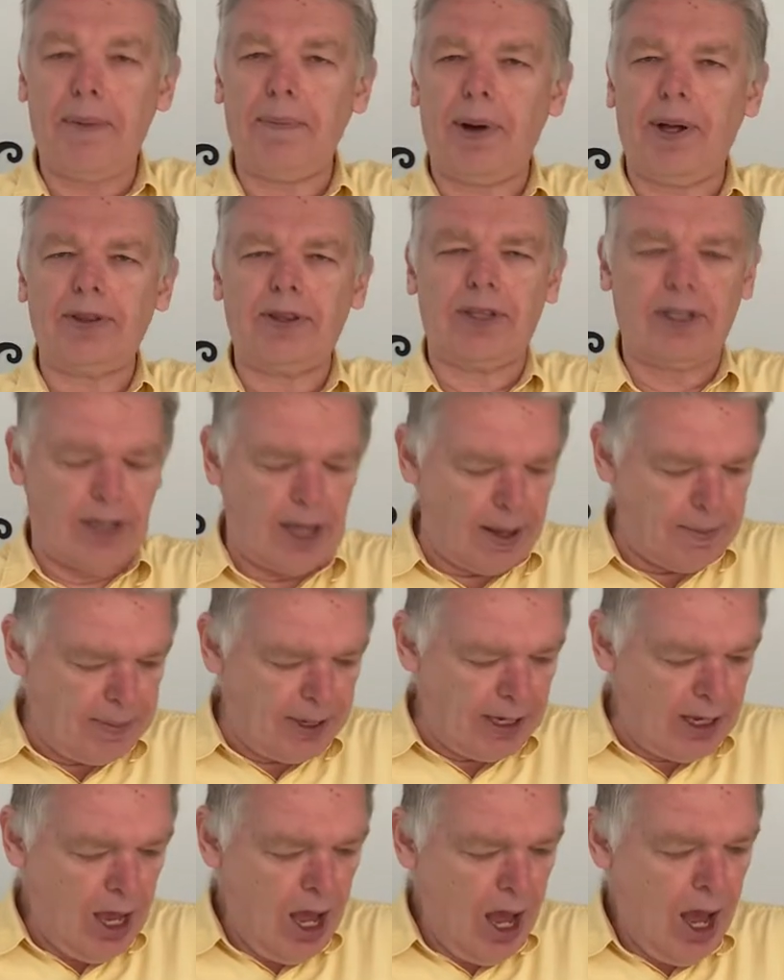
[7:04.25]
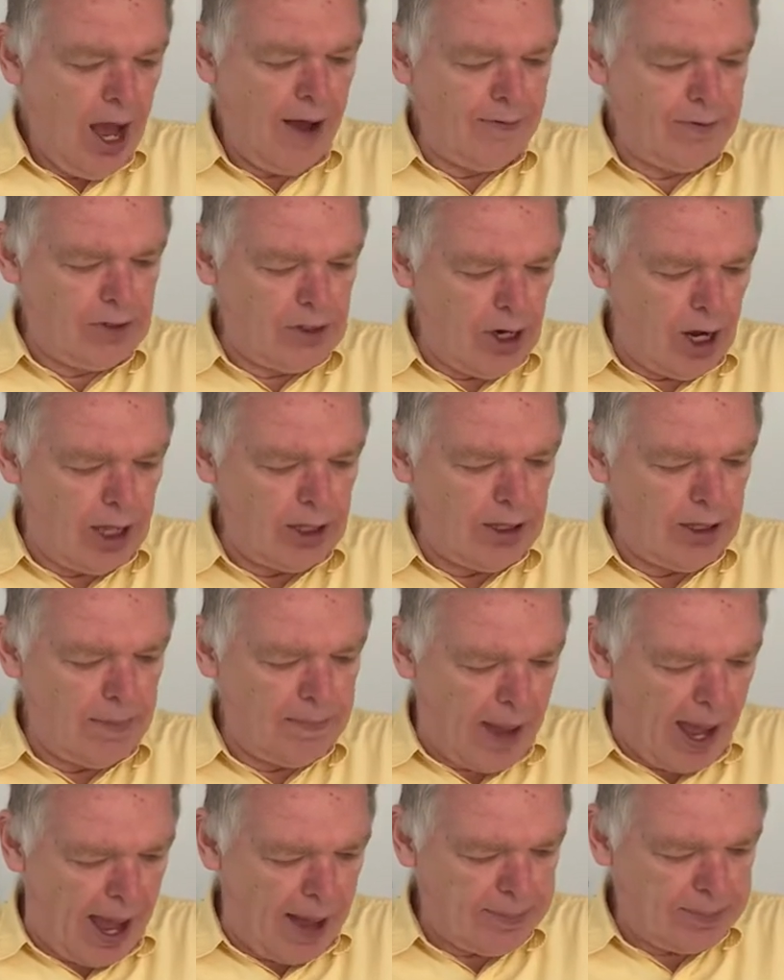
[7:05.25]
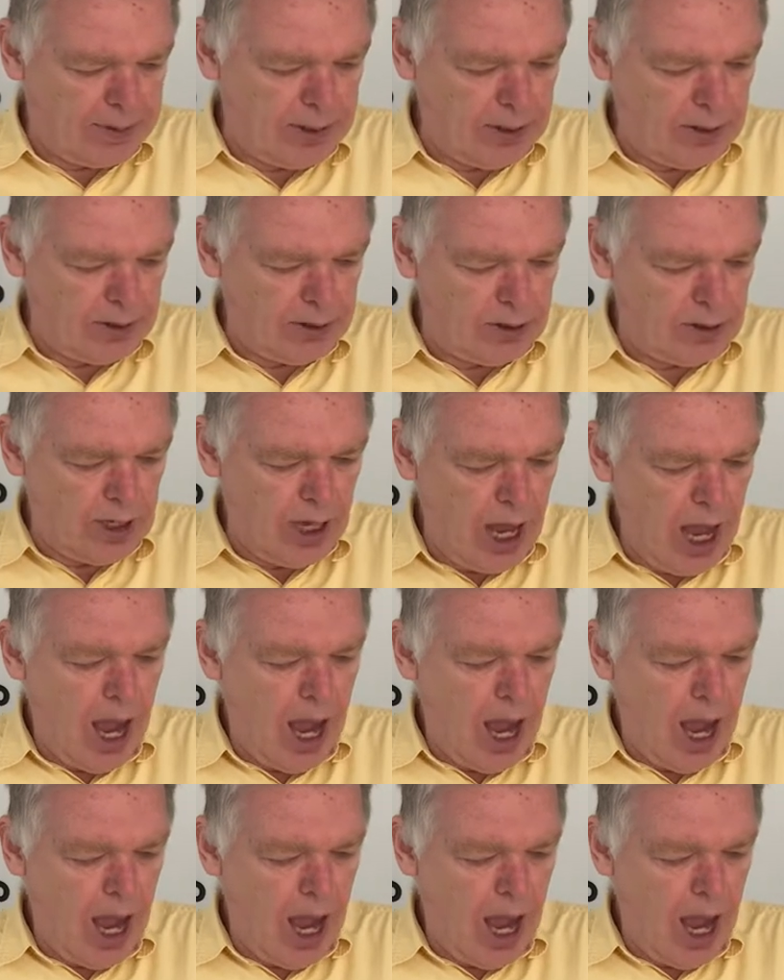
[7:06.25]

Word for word: about the coming of John the Baptist.